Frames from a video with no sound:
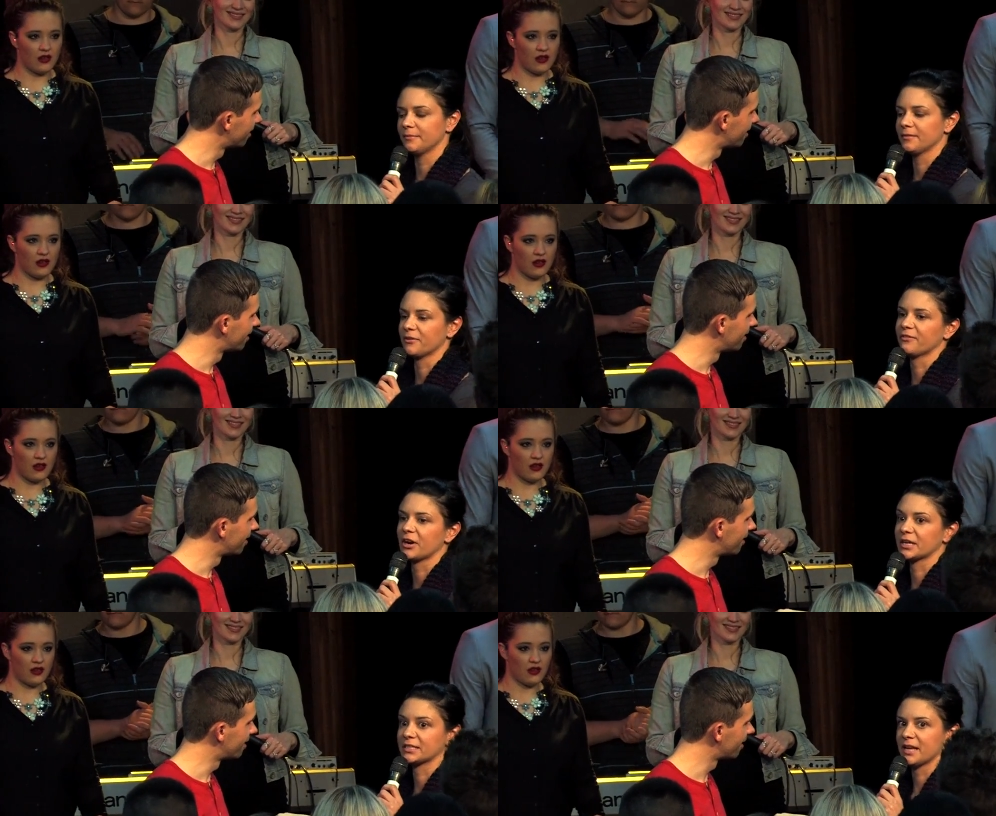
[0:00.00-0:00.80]
Speaker 1: They're
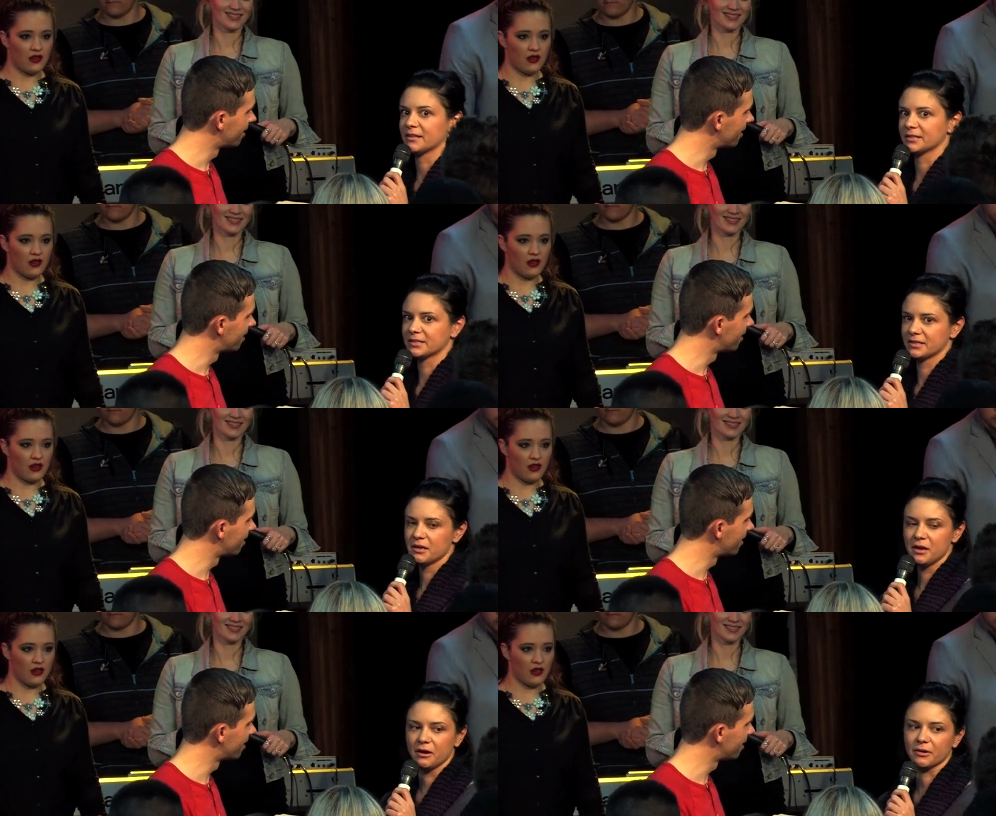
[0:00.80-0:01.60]
very tense
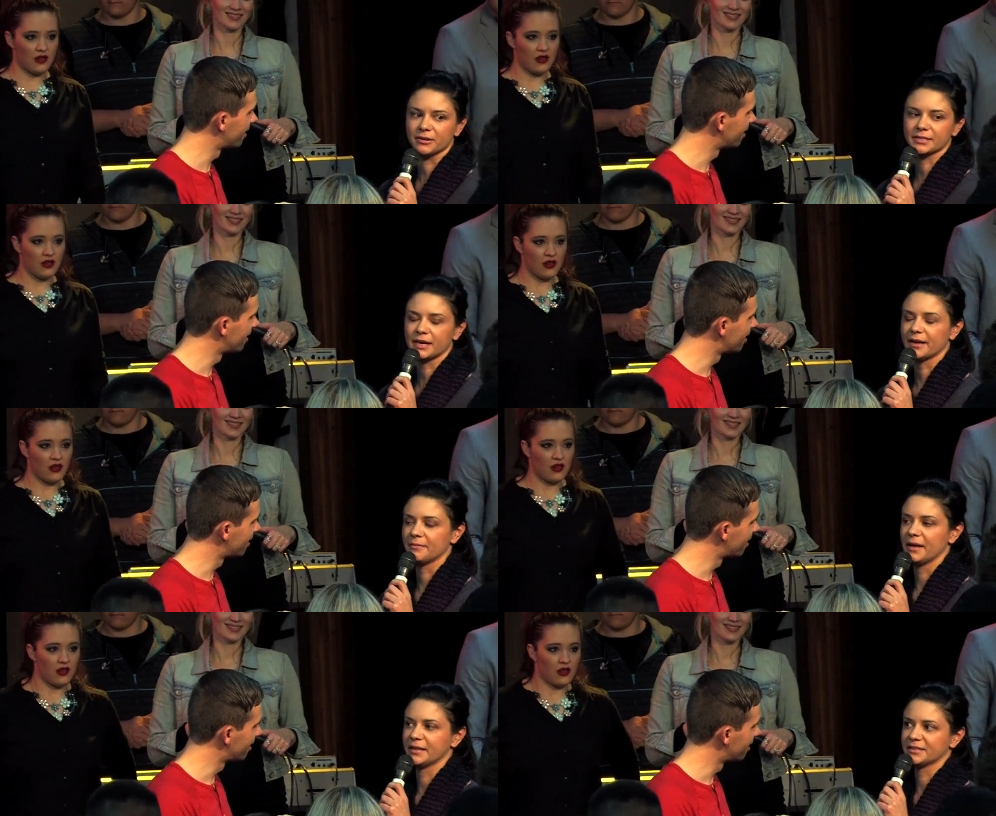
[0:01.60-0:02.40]
all the time,
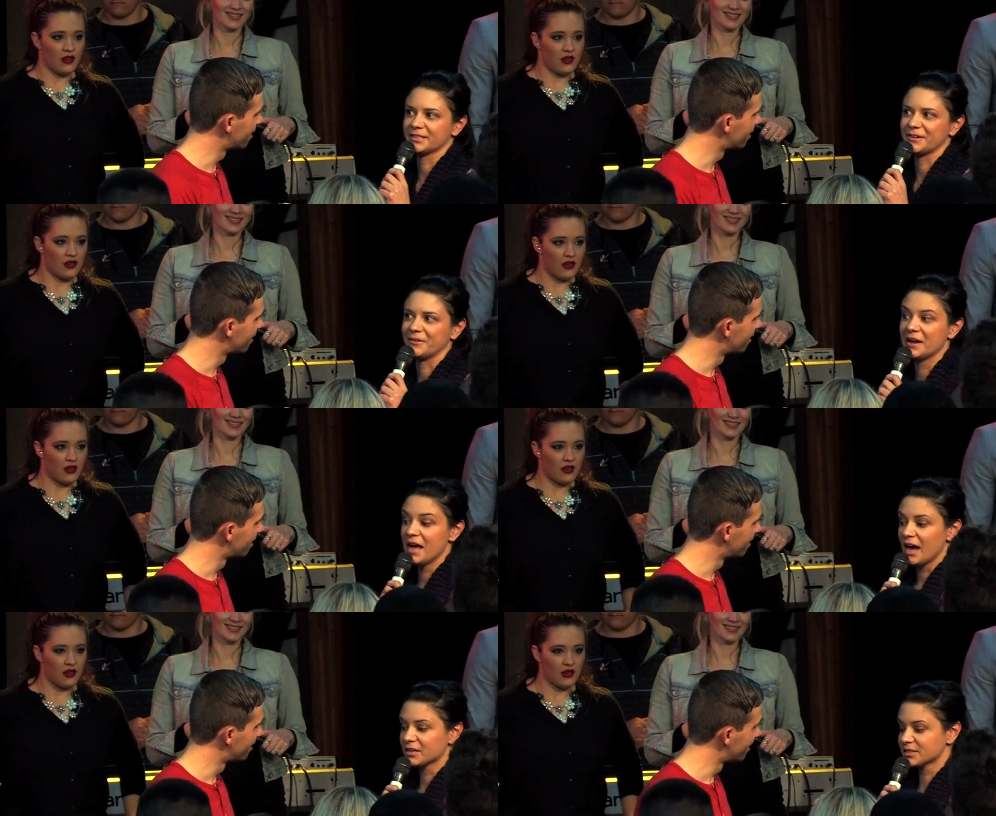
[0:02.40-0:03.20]
and so
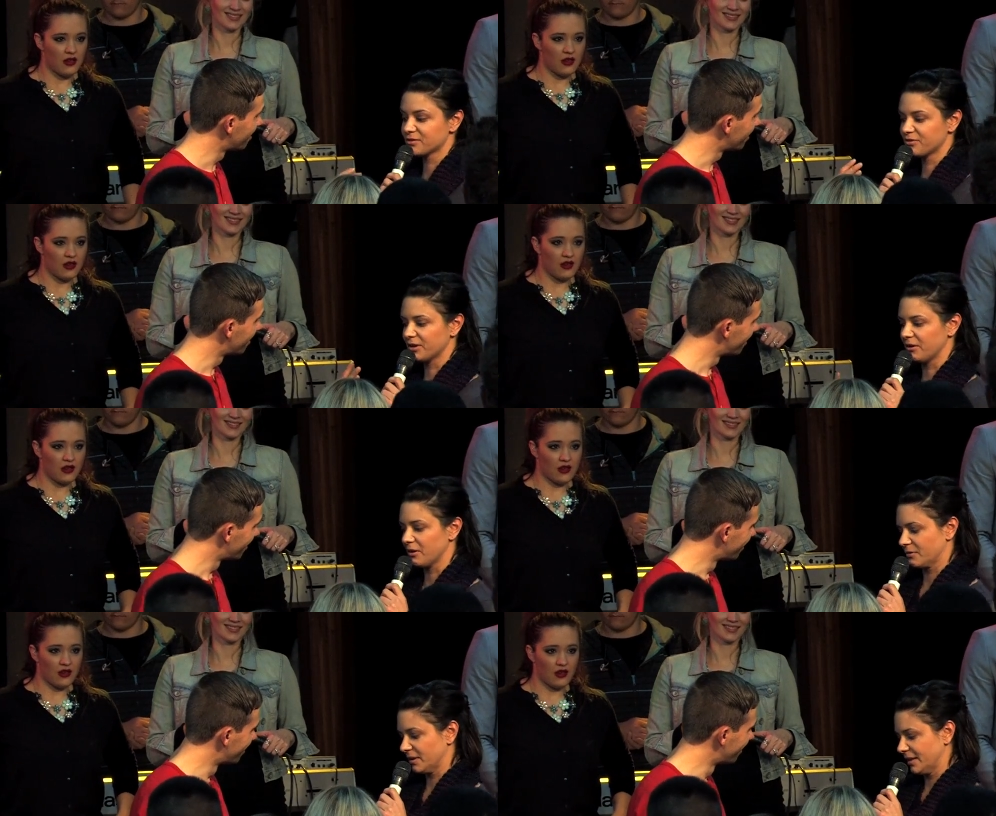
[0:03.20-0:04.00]
I just feel a
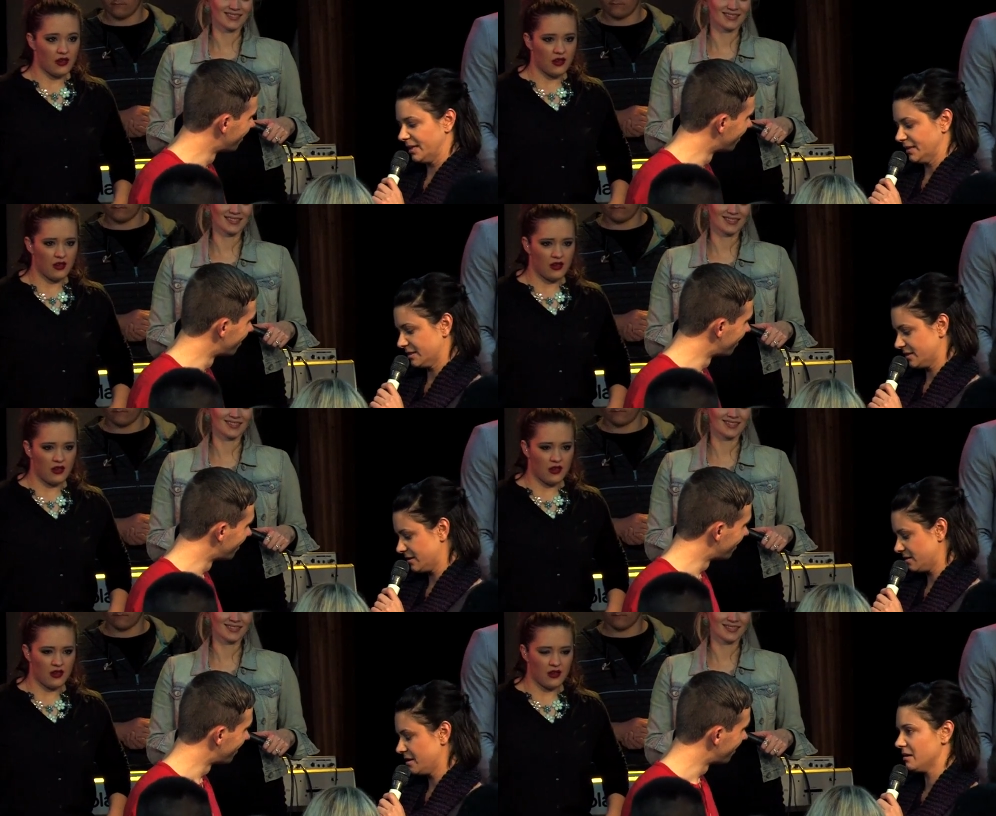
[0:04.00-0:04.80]
release
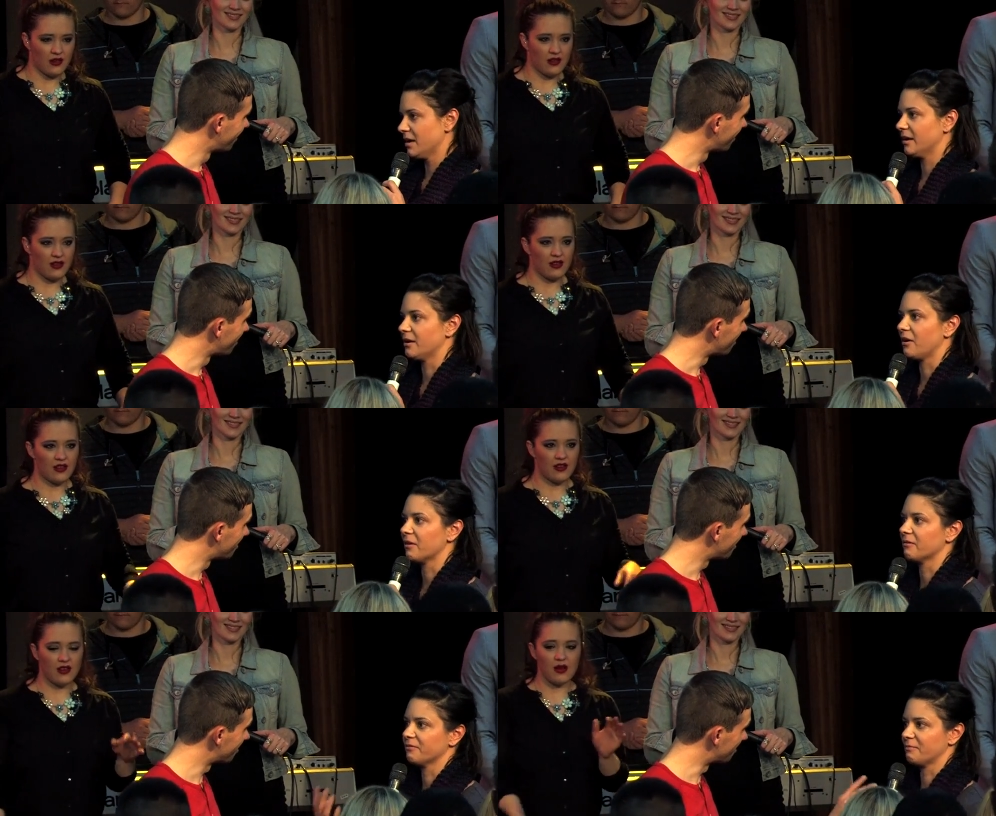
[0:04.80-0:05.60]
in all
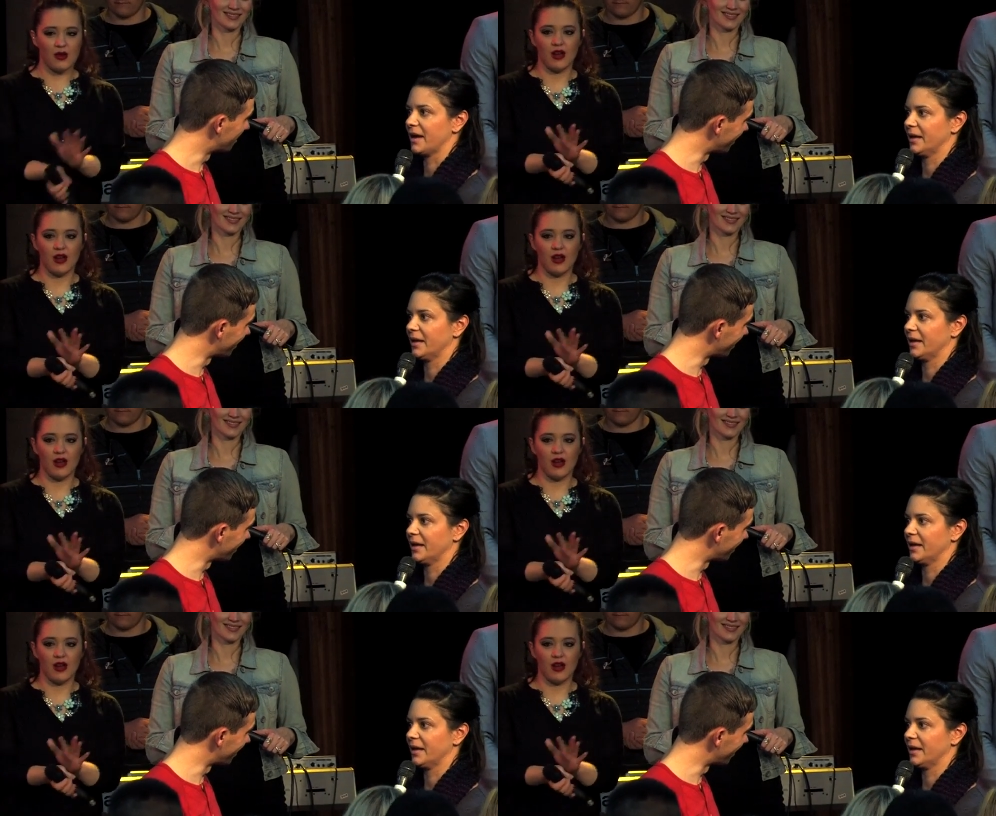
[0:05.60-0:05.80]
of my